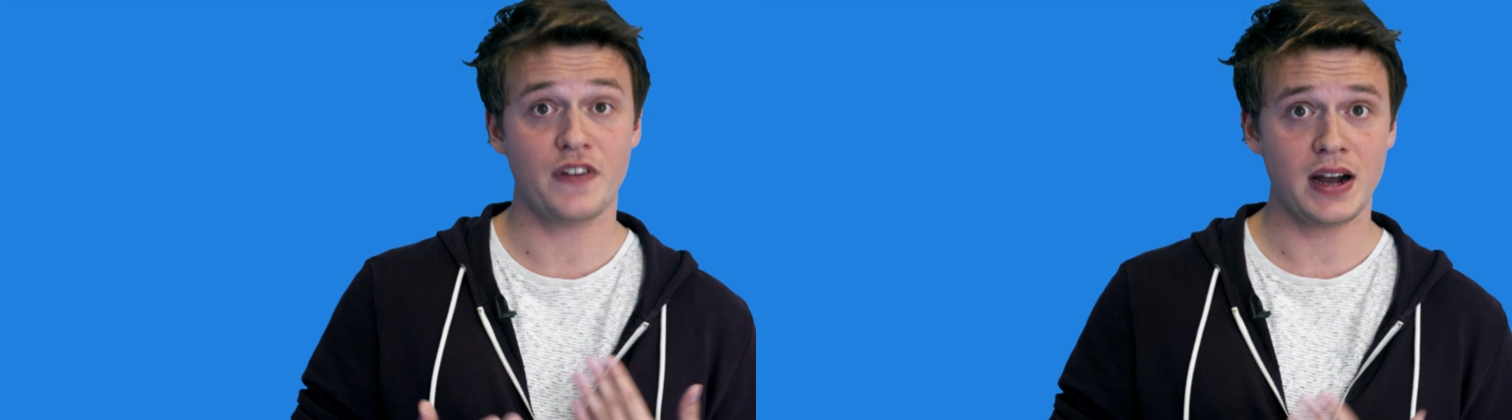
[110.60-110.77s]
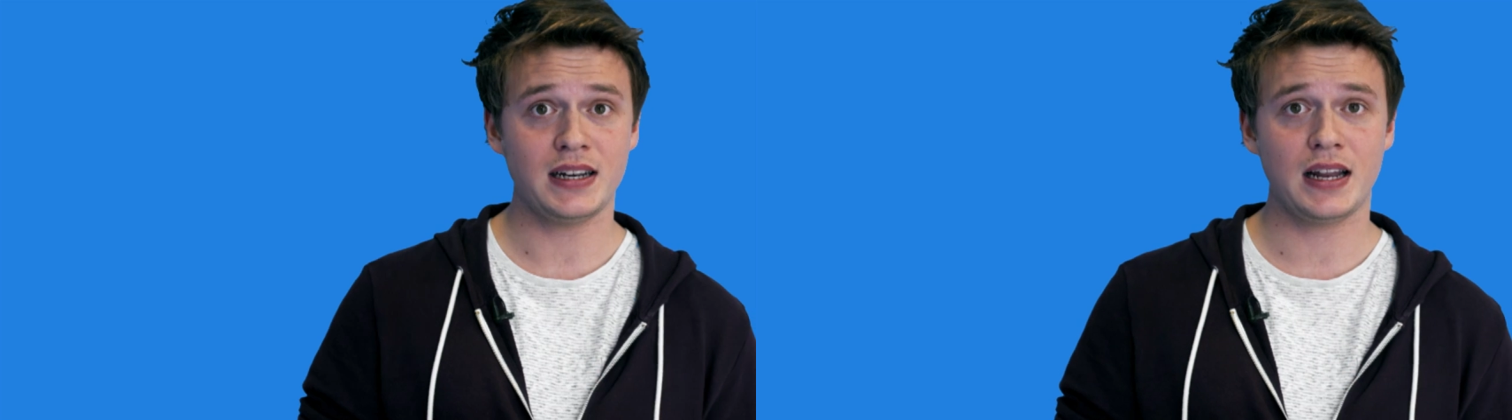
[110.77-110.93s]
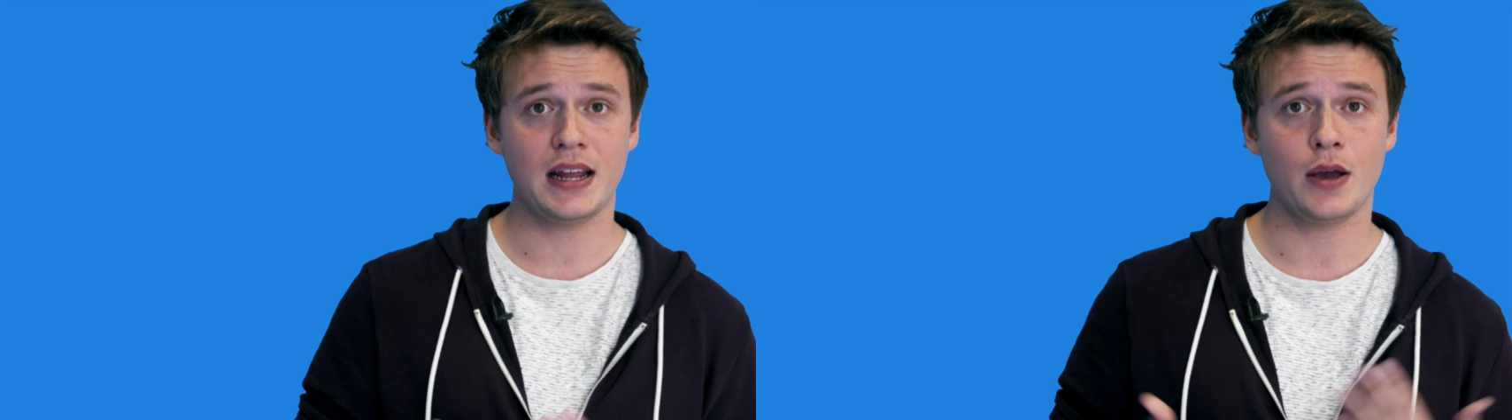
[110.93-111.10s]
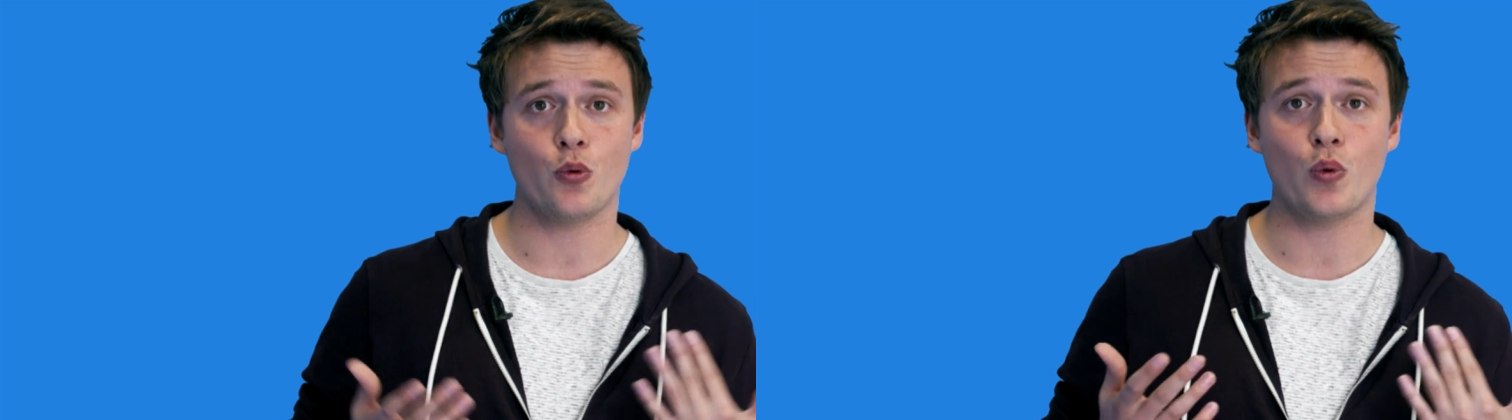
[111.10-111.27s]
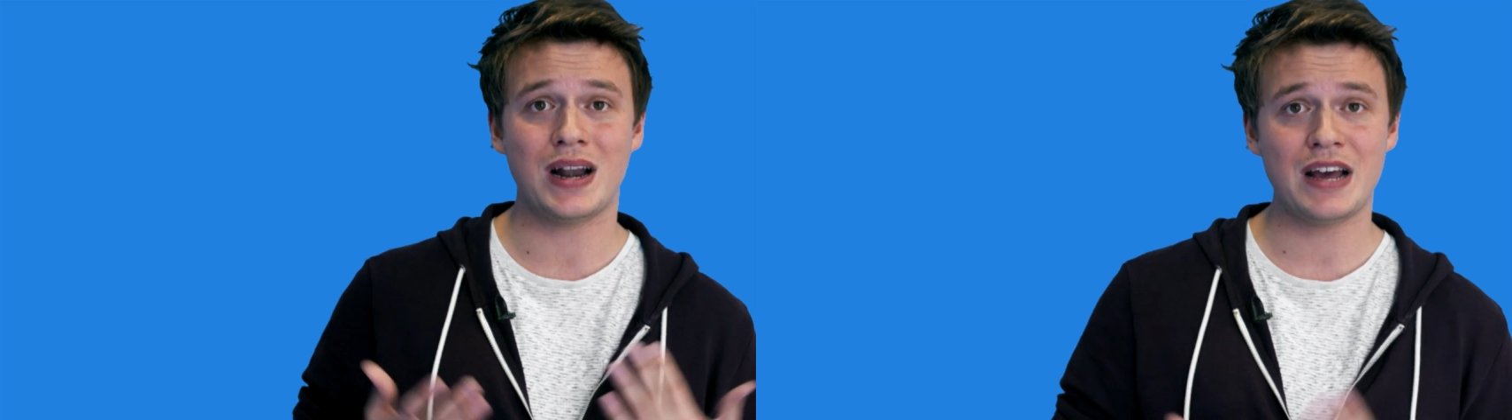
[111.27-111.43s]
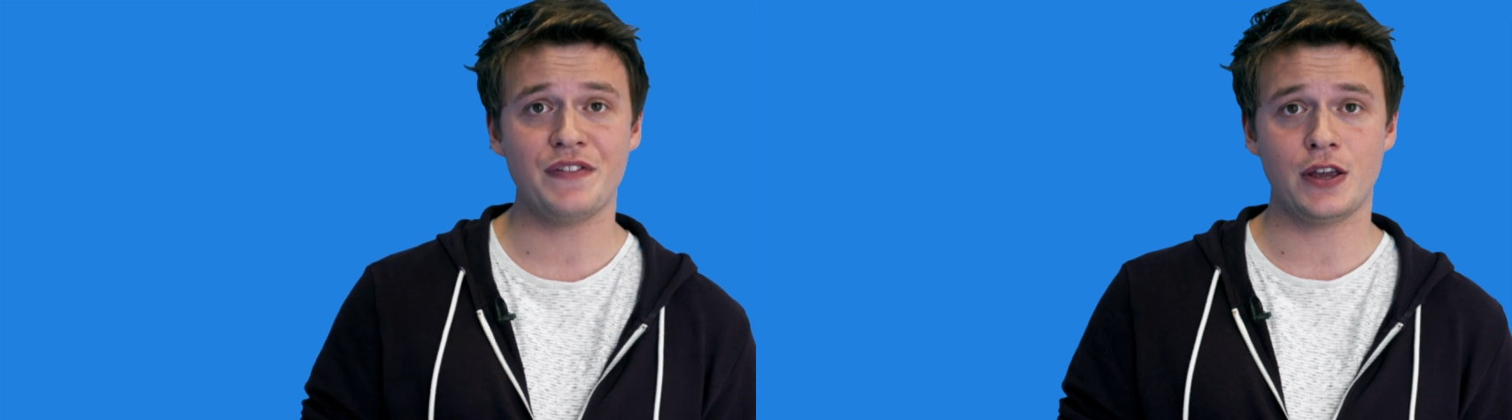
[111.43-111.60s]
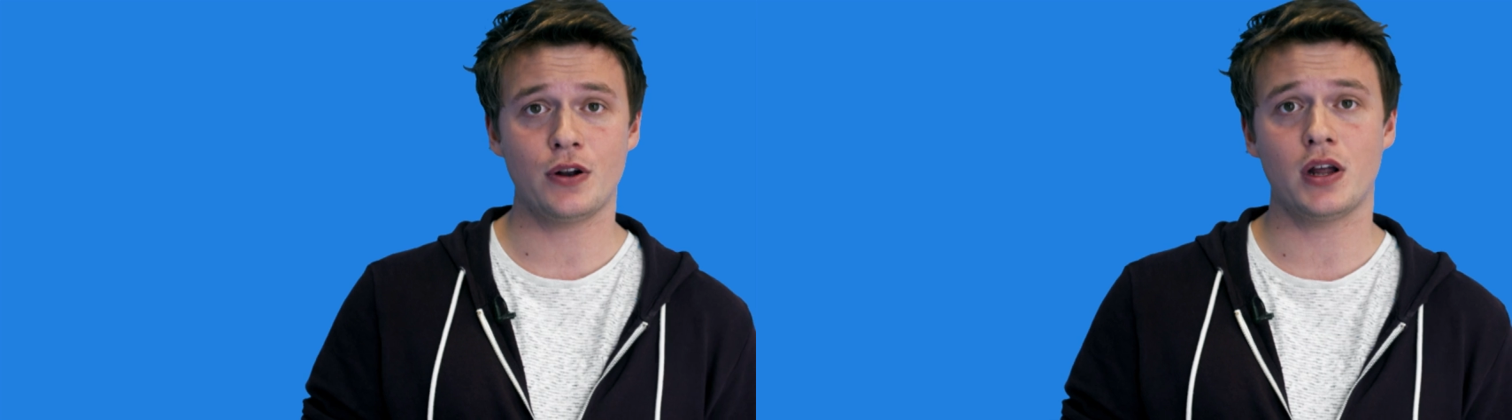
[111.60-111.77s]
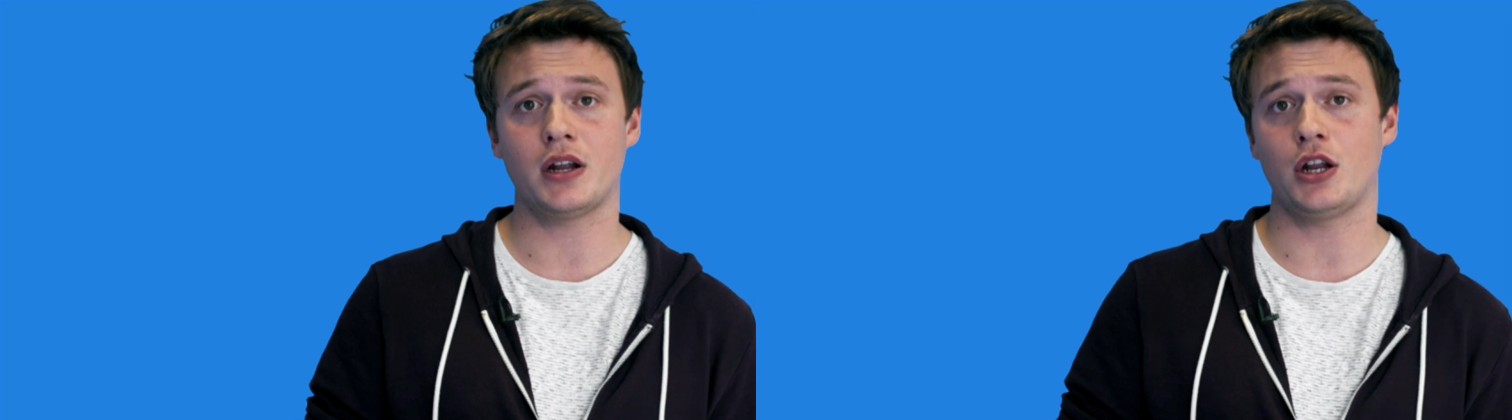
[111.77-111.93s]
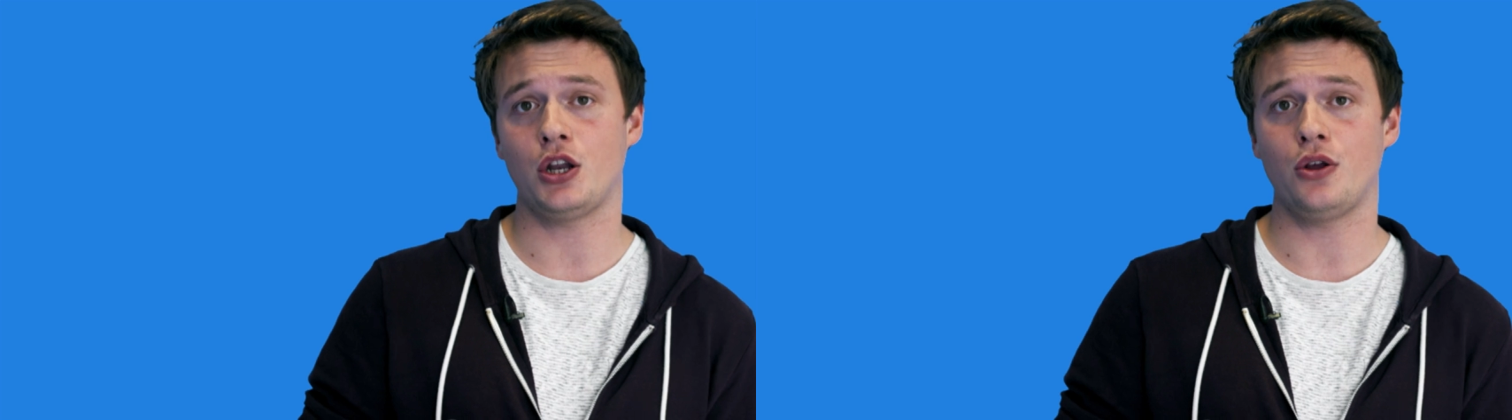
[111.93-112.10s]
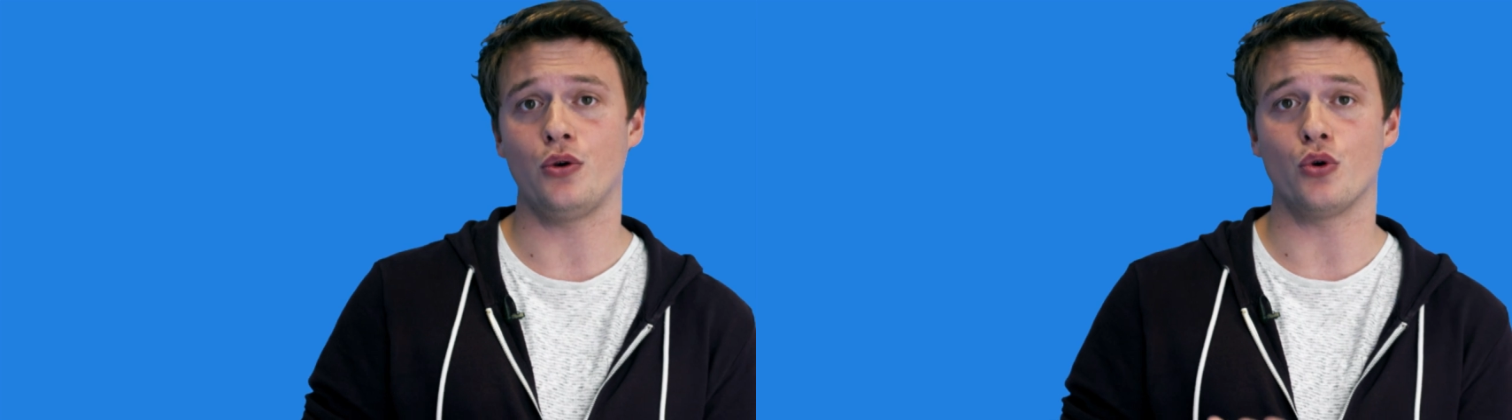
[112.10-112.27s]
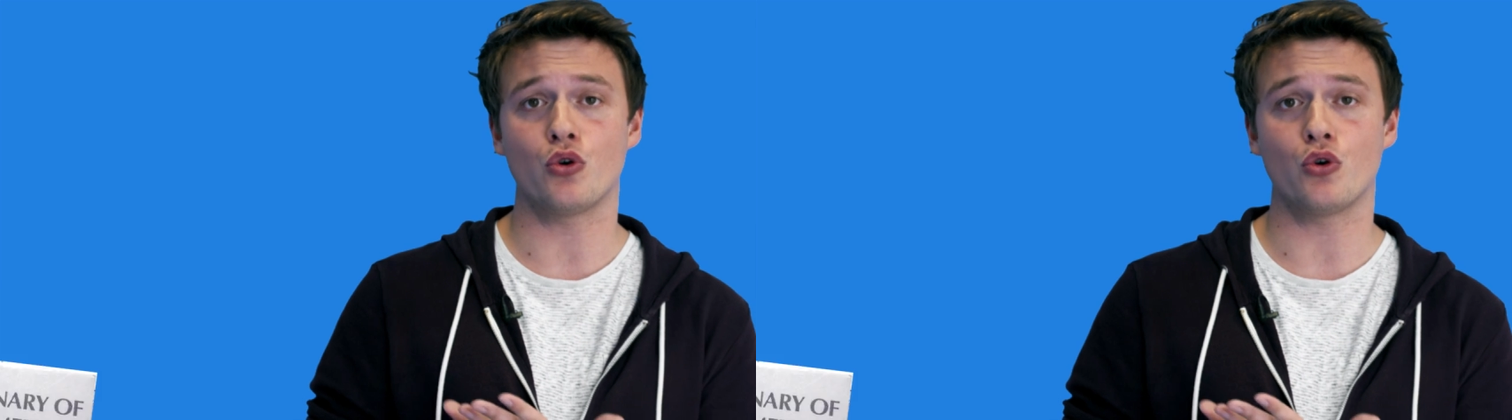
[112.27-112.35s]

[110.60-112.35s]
Finally, whenever you learn a new